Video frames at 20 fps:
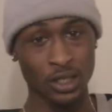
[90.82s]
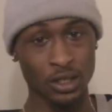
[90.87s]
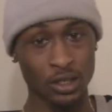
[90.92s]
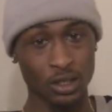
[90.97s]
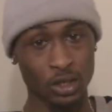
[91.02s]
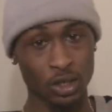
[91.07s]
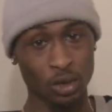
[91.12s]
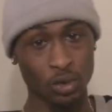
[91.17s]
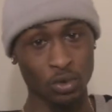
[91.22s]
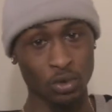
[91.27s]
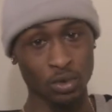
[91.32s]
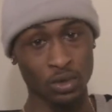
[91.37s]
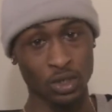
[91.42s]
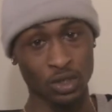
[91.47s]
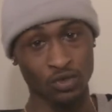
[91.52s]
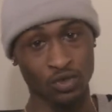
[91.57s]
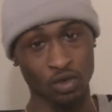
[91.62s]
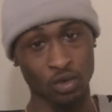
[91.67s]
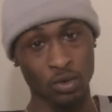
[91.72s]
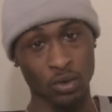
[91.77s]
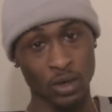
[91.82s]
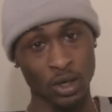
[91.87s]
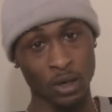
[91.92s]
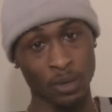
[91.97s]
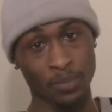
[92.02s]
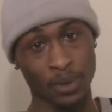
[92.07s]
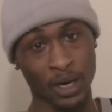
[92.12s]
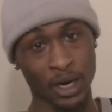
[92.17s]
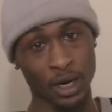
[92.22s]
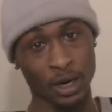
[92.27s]
to the roots of true
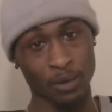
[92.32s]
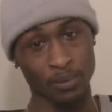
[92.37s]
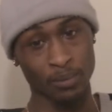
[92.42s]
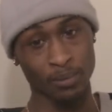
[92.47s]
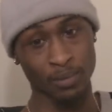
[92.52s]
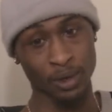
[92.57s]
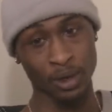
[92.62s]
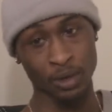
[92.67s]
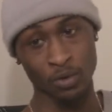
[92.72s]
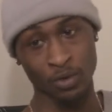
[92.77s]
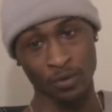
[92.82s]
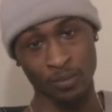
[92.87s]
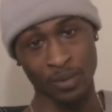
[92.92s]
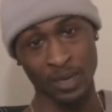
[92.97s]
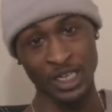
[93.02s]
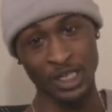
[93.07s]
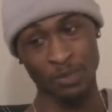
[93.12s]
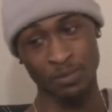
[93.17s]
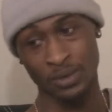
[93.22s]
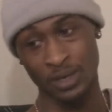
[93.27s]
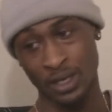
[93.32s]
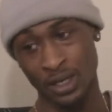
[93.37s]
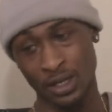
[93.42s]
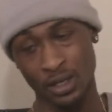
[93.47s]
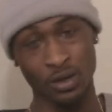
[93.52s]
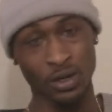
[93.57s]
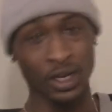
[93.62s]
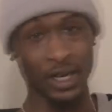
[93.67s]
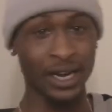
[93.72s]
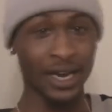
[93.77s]
hip hop, but with my
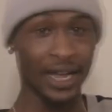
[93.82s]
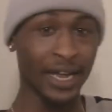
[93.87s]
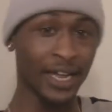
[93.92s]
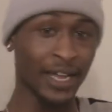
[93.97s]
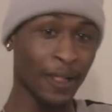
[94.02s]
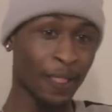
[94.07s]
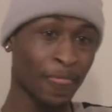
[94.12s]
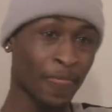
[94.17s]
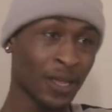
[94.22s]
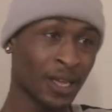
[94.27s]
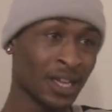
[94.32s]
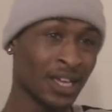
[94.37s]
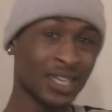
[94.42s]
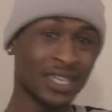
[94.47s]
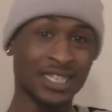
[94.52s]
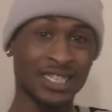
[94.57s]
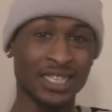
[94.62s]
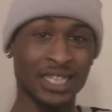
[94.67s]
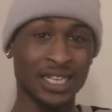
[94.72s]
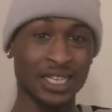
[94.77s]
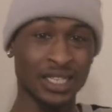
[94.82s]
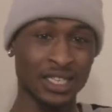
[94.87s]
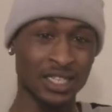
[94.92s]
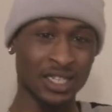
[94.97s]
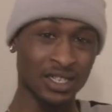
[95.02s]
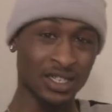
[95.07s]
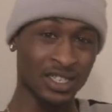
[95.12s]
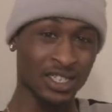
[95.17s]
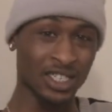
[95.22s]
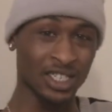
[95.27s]
spin on it, like sticking
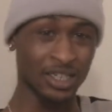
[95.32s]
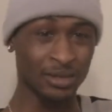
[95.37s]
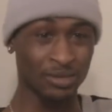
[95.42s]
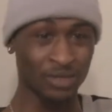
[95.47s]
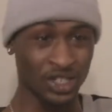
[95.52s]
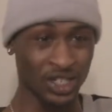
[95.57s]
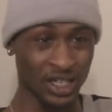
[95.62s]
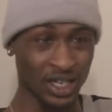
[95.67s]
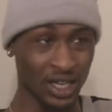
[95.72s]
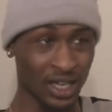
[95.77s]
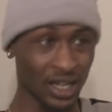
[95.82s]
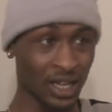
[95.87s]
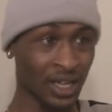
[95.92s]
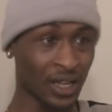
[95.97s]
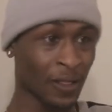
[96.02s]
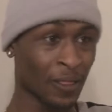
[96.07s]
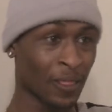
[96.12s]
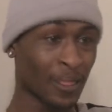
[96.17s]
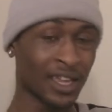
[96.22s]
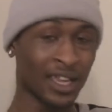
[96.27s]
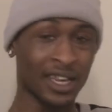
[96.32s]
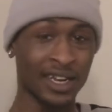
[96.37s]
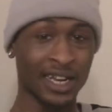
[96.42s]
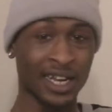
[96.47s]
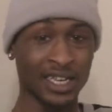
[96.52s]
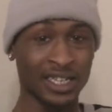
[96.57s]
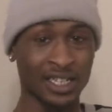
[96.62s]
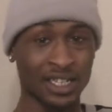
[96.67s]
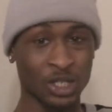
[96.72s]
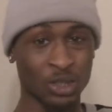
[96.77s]
to the subject and
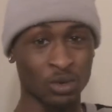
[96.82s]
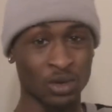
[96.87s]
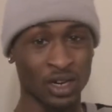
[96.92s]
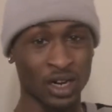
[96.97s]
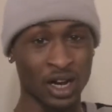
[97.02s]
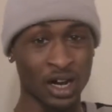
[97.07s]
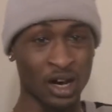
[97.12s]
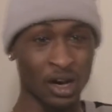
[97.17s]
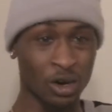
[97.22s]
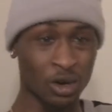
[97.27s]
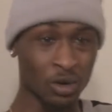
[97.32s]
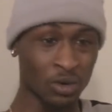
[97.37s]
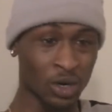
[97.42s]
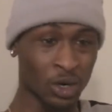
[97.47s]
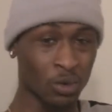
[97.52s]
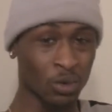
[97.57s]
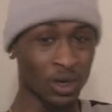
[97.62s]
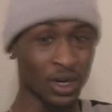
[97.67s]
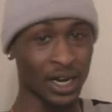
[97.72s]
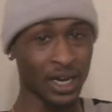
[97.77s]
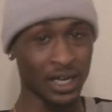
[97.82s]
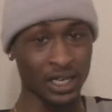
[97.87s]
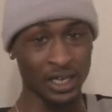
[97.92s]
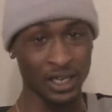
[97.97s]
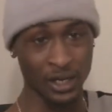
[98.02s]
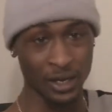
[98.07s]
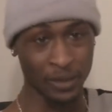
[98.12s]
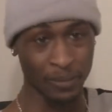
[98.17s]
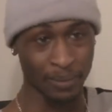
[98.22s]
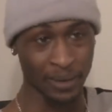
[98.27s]
not just what I own or what I
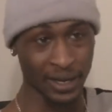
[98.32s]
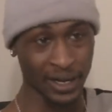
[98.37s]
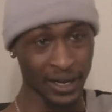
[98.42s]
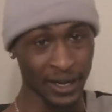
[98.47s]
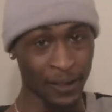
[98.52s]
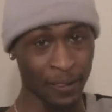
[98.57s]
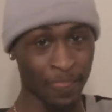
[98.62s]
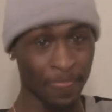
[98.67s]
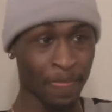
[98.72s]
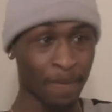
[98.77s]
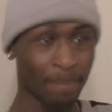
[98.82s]
could buy.